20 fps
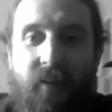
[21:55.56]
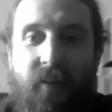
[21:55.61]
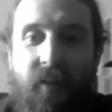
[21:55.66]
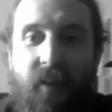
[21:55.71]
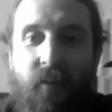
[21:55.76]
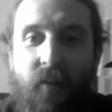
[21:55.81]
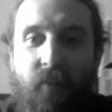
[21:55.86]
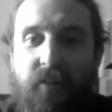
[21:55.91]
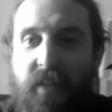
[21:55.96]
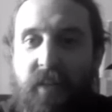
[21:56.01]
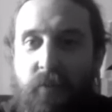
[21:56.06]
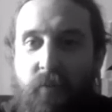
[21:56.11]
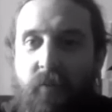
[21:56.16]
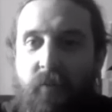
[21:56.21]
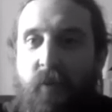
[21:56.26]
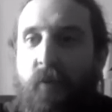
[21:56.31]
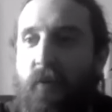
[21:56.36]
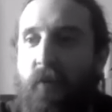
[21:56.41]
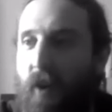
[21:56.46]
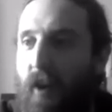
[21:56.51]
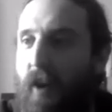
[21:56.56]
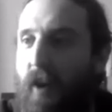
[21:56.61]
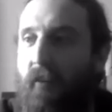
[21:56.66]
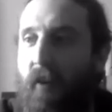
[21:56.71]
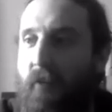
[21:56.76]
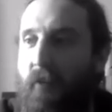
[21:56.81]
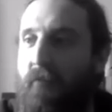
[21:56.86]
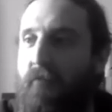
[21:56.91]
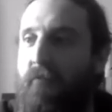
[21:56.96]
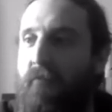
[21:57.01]
obviously we've all got our
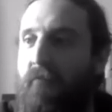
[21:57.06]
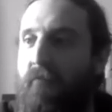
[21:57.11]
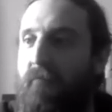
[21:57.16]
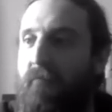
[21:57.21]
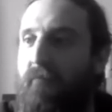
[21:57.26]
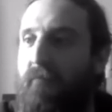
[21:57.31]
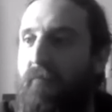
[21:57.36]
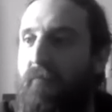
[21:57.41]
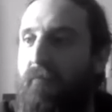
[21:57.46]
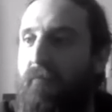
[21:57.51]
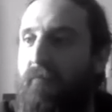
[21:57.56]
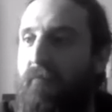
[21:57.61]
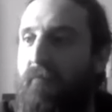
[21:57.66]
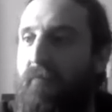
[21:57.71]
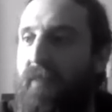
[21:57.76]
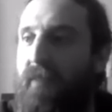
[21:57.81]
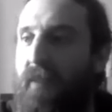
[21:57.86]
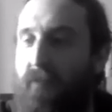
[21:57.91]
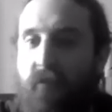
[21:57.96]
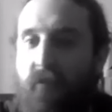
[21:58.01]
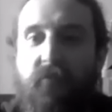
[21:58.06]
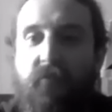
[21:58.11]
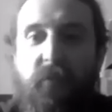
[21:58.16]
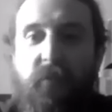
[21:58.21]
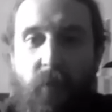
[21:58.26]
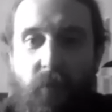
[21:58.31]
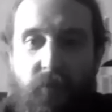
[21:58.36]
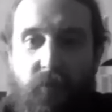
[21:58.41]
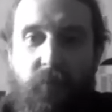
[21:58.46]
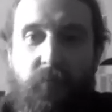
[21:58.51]
own different
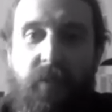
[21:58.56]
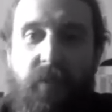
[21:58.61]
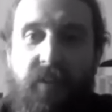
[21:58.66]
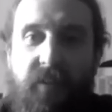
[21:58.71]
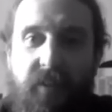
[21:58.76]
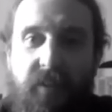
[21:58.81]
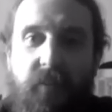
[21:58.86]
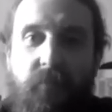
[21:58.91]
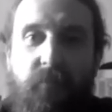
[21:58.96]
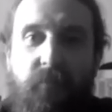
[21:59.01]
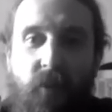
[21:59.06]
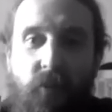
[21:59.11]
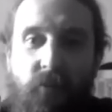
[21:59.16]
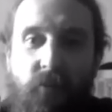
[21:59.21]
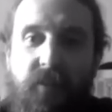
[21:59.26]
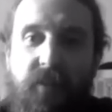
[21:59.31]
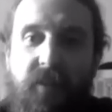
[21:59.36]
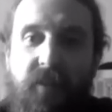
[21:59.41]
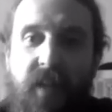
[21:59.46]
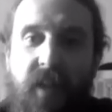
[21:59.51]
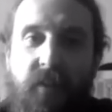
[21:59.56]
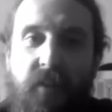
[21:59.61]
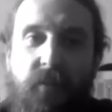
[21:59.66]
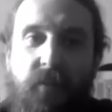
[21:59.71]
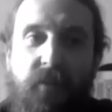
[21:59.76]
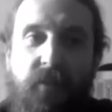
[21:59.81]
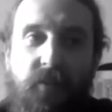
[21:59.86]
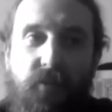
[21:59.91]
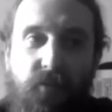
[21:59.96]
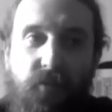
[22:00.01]
responsibilities and priorities now, so
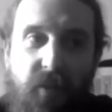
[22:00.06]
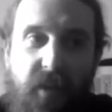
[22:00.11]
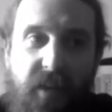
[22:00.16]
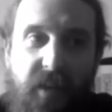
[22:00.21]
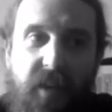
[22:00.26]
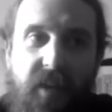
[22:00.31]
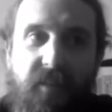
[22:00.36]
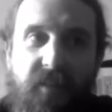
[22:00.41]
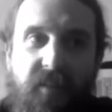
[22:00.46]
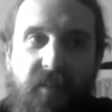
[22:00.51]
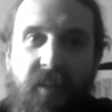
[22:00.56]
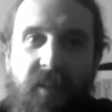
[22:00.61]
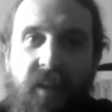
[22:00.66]
it's trickier to get